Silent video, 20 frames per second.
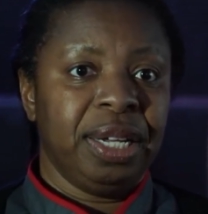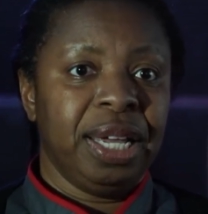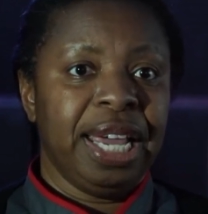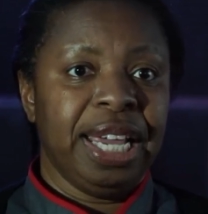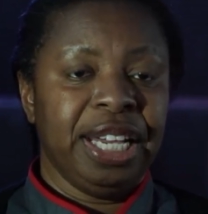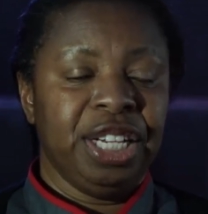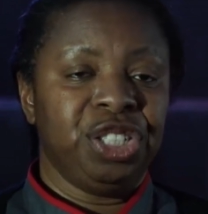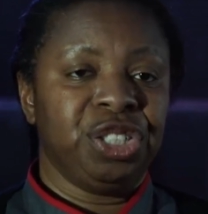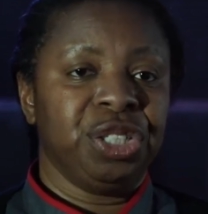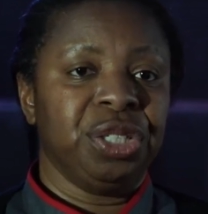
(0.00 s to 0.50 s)

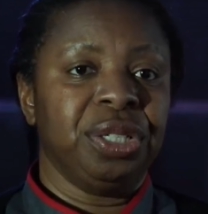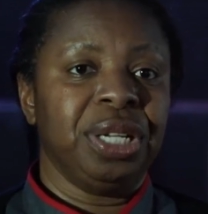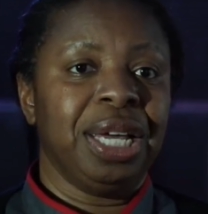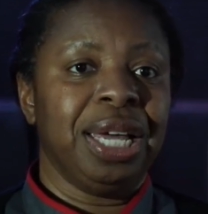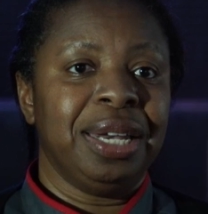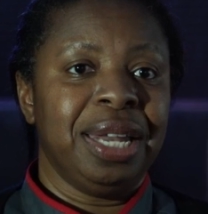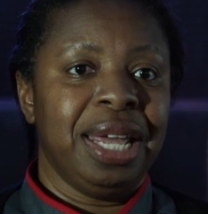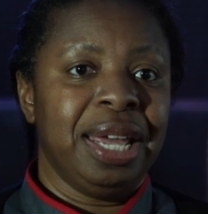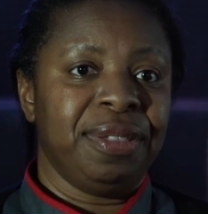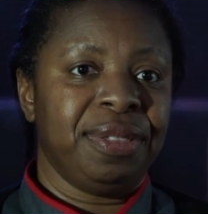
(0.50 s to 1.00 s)
Asian
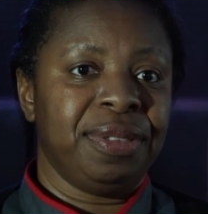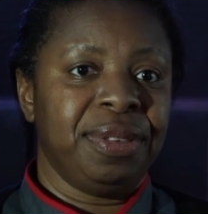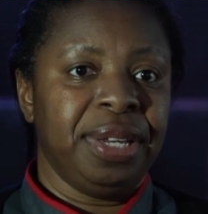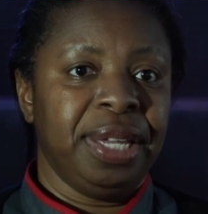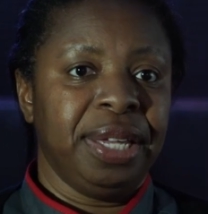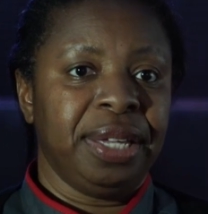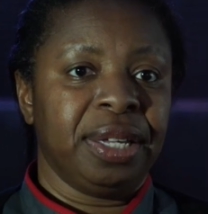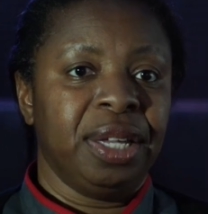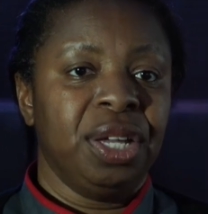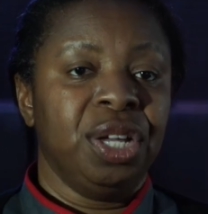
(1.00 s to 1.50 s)
and
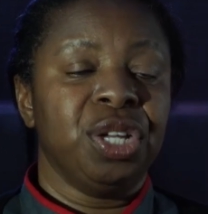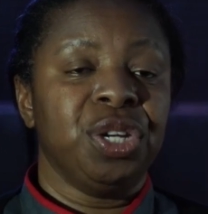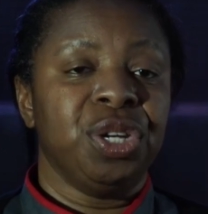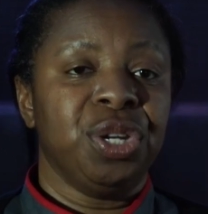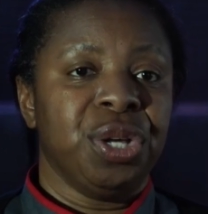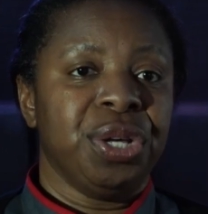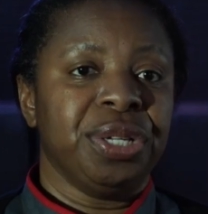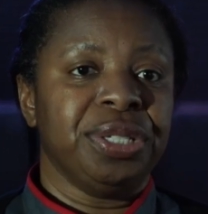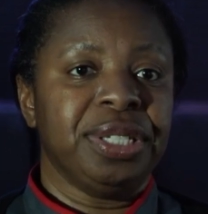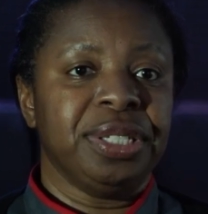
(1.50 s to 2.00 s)
ethnic
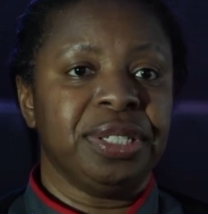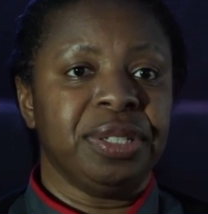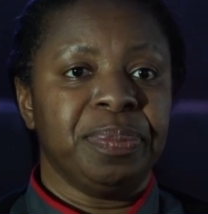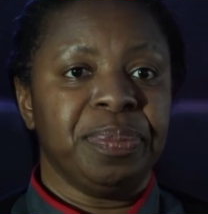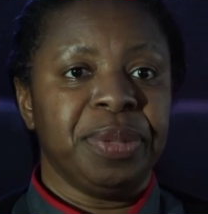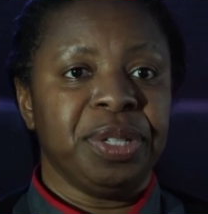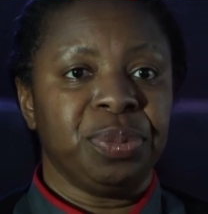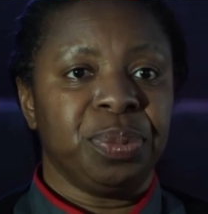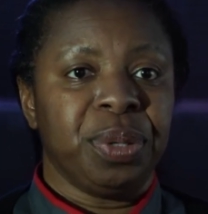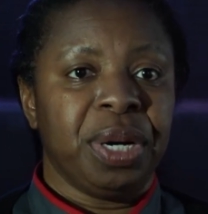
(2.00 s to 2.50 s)
nurses and
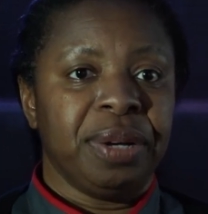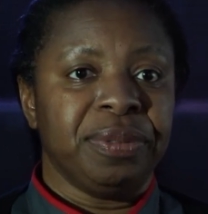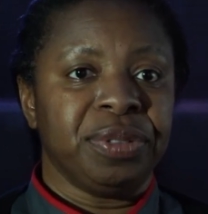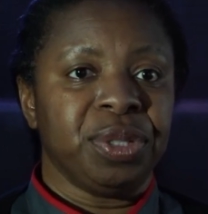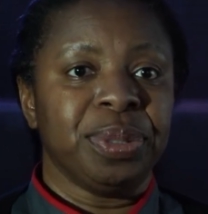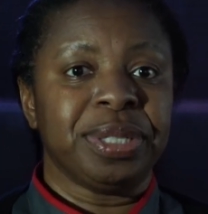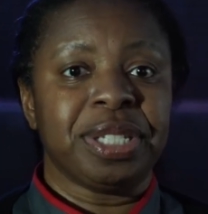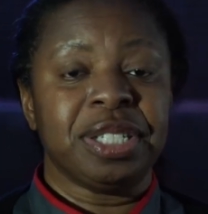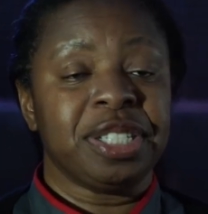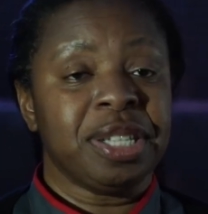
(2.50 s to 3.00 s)
midwives. So
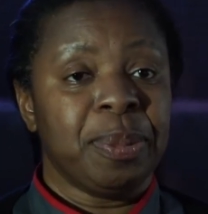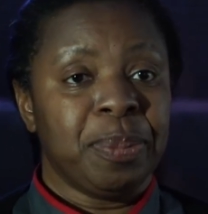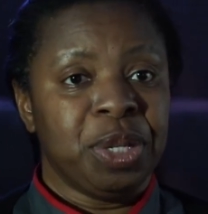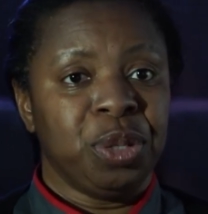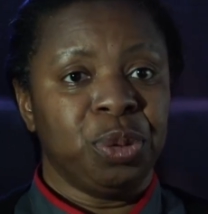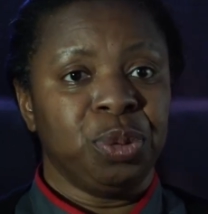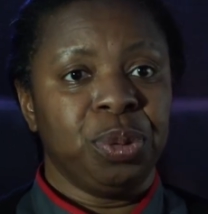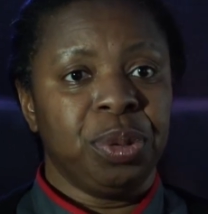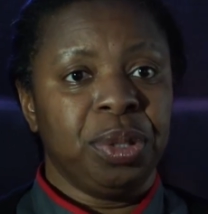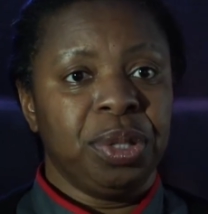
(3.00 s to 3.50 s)
it's a
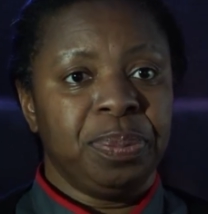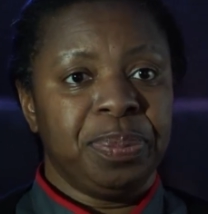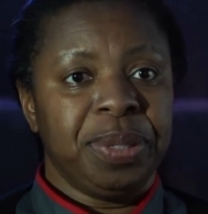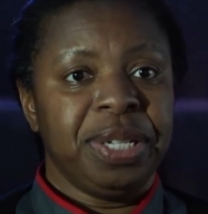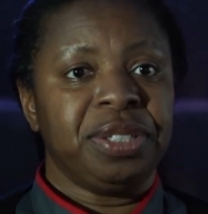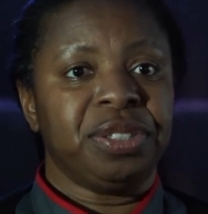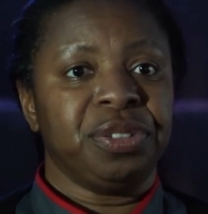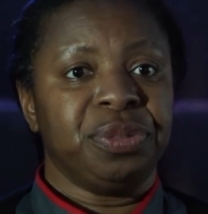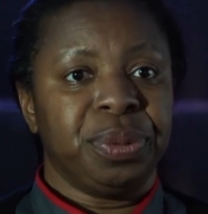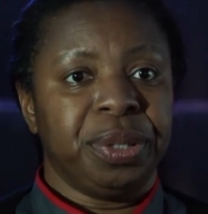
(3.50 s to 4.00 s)
seminal piece of